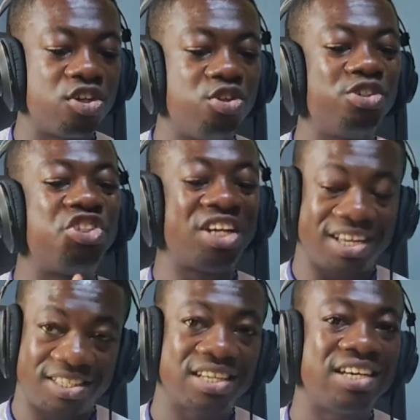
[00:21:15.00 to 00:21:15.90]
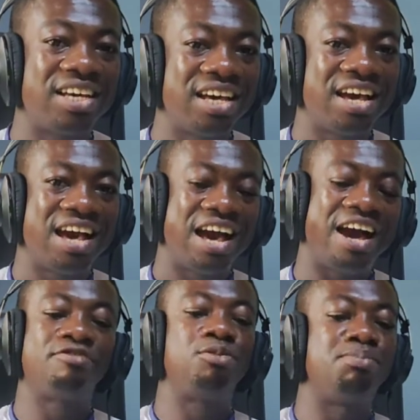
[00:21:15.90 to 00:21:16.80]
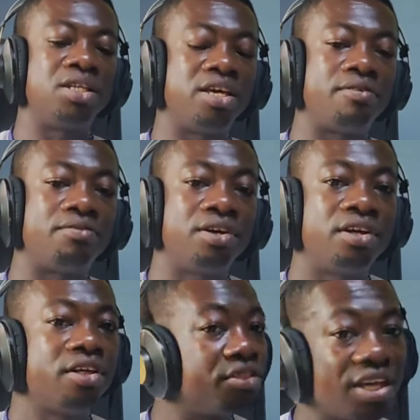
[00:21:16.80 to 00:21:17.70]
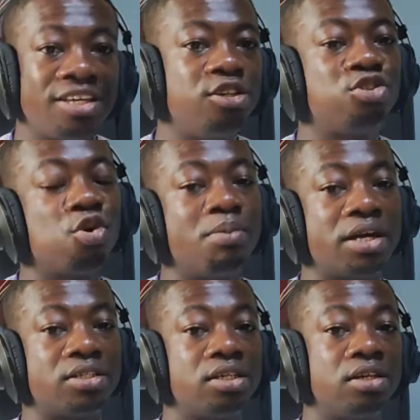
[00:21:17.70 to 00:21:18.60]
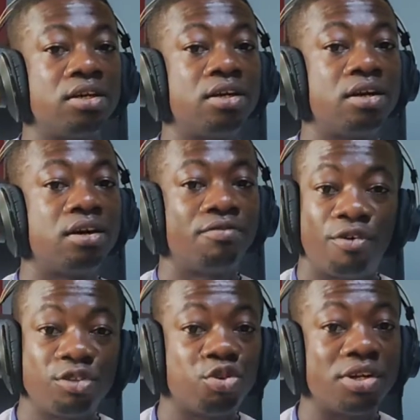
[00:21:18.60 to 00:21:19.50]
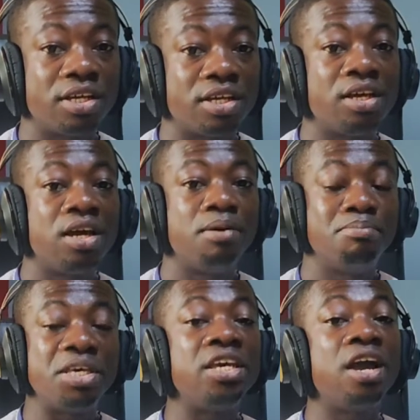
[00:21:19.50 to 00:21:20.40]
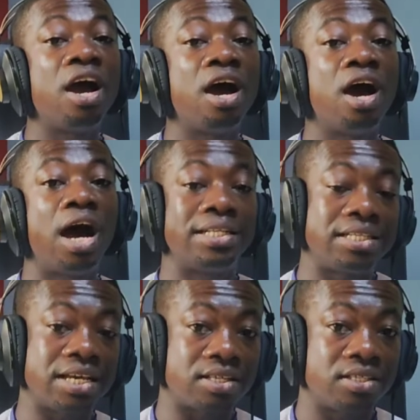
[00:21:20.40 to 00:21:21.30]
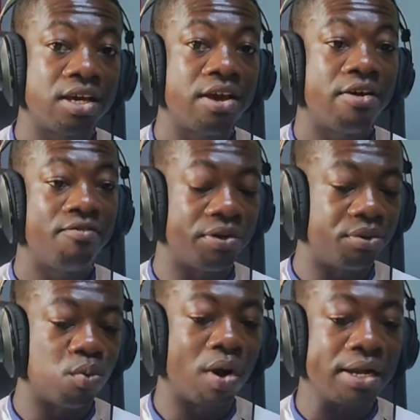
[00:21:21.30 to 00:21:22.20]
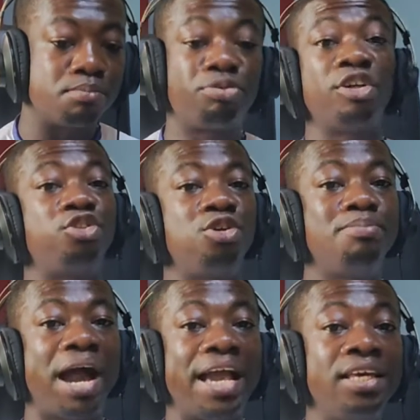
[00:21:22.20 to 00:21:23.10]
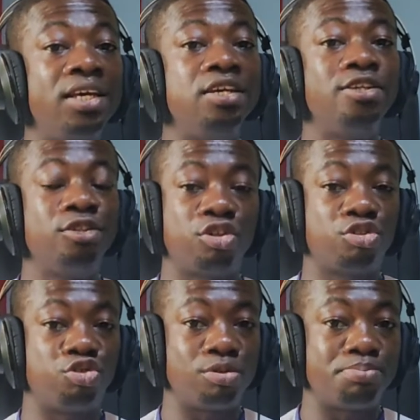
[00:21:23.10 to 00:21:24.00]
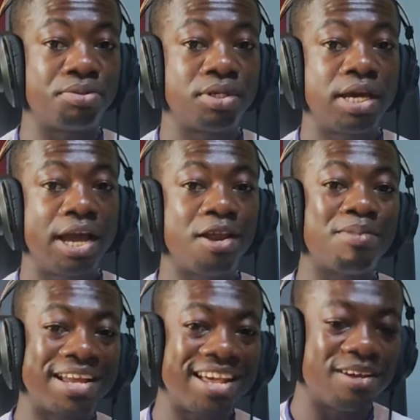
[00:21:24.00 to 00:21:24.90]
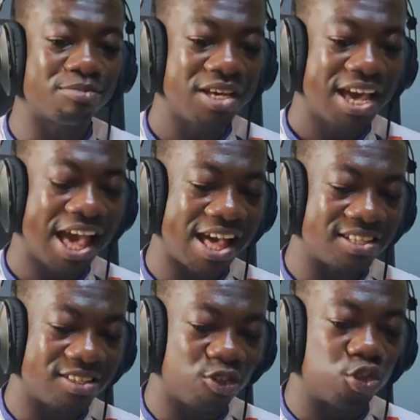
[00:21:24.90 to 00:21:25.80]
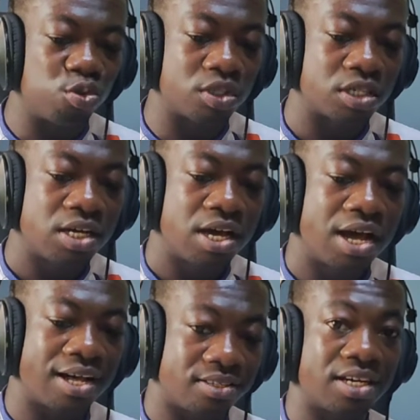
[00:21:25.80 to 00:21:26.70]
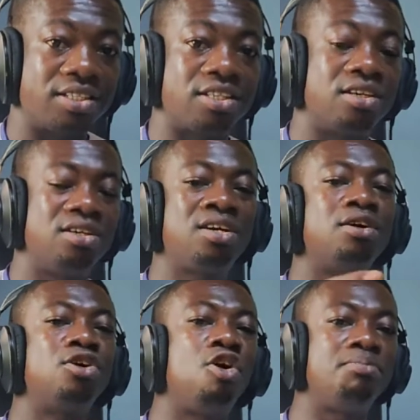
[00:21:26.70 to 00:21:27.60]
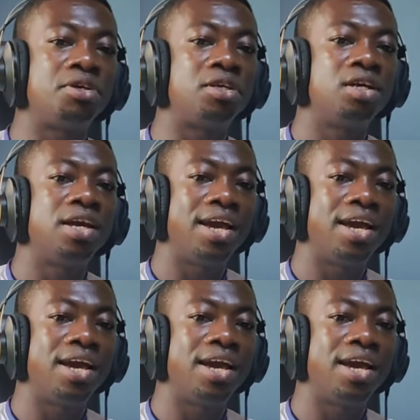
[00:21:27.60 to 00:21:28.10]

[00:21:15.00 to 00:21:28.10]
You just have to believe. Thank you so much for joining me on this very one. Brought to you by YouSort Group. And my name is Jude Asante. You can call me